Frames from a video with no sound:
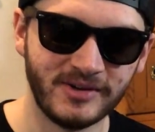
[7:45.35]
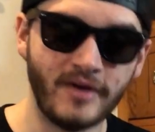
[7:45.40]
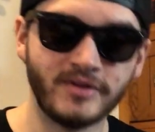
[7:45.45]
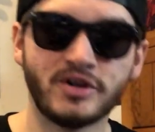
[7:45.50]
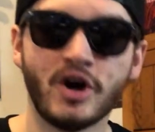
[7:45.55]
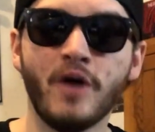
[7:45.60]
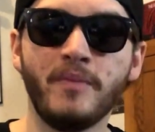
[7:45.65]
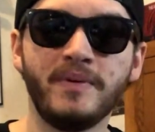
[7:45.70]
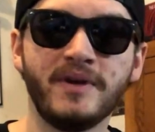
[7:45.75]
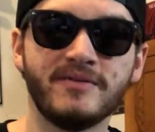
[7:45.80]
I was
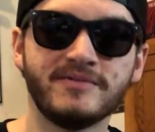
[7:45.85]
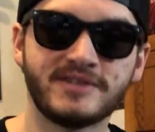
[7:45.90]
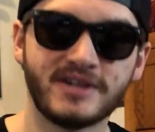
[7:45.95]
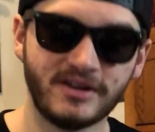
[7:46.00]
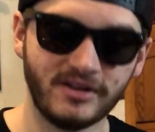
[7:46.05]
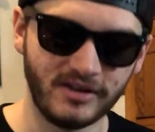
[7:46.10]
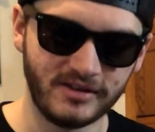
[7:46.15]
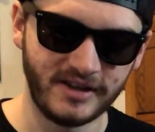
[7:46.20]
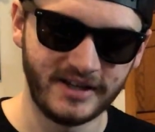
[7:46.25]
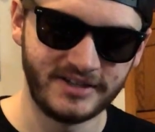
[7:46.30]
hoping it was
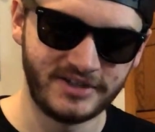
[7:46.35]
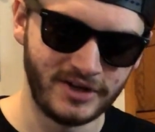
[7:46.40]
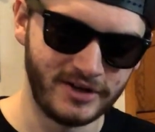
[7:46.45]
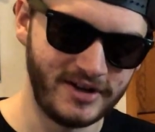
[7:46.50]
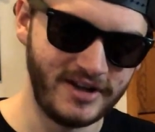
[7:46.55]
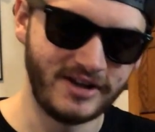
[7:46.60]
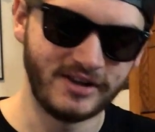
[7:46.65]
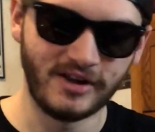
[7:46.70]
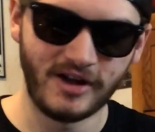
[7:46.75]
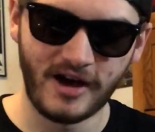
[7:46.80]
gonna look like
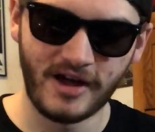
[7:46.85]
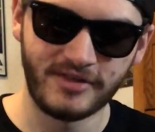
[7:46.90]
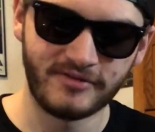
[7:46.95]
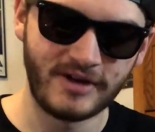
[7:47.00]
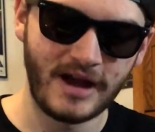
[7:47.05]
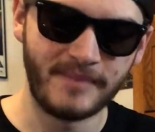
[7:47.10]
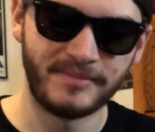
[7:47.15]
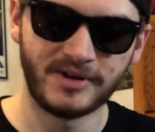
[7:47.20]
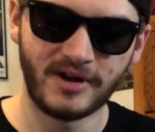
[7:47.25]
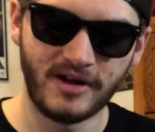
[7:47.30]
dirty cloth
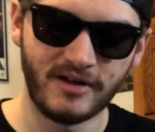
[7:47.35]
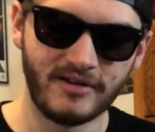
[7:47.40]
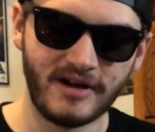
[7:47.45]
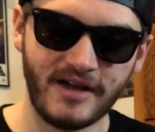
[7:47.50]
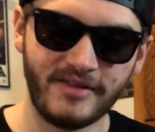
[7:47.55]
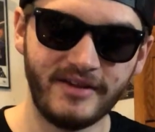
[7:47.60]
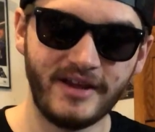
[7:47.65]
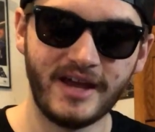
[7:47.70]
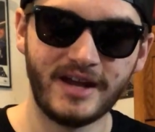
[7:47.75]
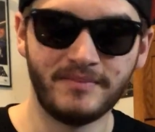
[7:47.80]
wrapped all
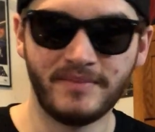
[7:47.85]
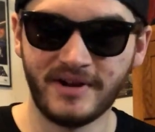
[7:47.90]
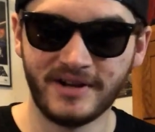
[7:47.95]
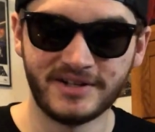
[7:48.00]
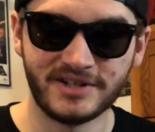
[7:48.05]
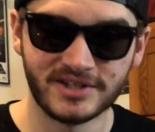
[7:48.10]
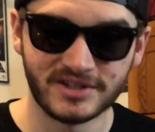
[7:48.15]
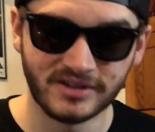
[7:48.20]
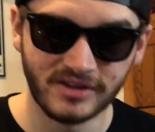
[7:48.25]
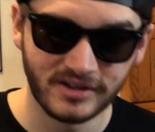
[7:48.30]
around the end, but it
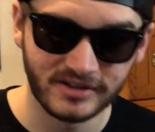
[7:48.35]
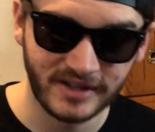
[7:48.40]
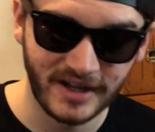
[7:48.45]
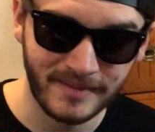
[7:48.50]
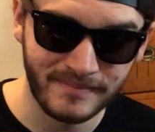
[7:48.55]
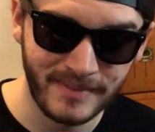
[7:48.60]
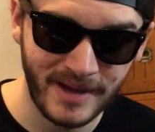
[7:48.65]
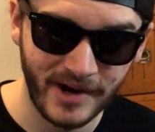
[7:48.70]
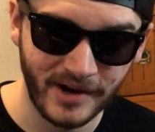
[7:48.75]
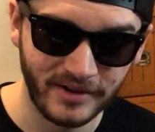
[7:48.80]
just looked
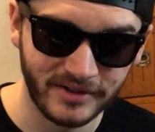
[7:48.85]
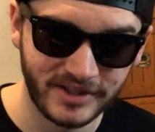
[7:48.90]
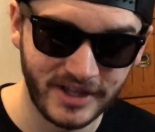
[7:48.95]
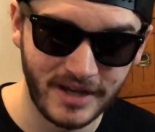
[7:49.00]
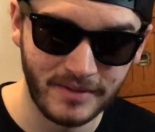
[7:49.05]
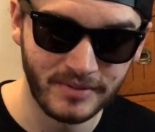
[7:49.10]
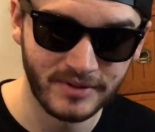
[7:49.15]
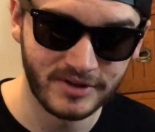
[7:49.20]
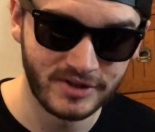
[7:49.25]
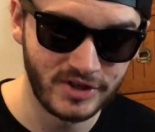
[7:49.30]
like medical
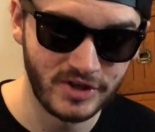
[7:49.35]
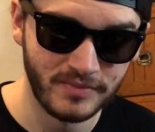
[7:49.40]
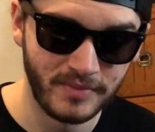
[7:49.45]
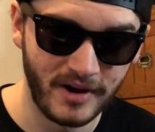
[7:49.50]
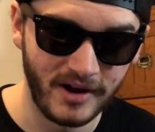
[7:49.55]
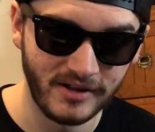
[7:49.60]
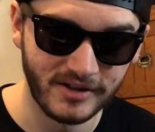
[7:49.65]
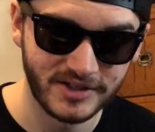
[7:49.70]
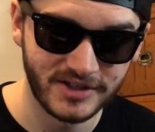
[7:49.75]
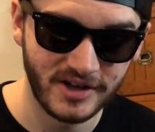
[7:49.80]
tape with shoe
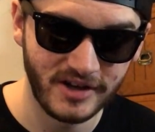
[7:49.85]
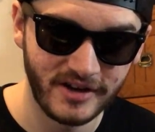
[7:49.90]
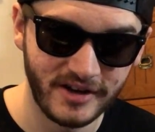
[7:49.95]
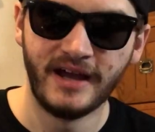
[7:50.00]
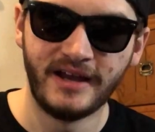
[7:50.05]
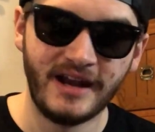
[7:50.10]
polish on it.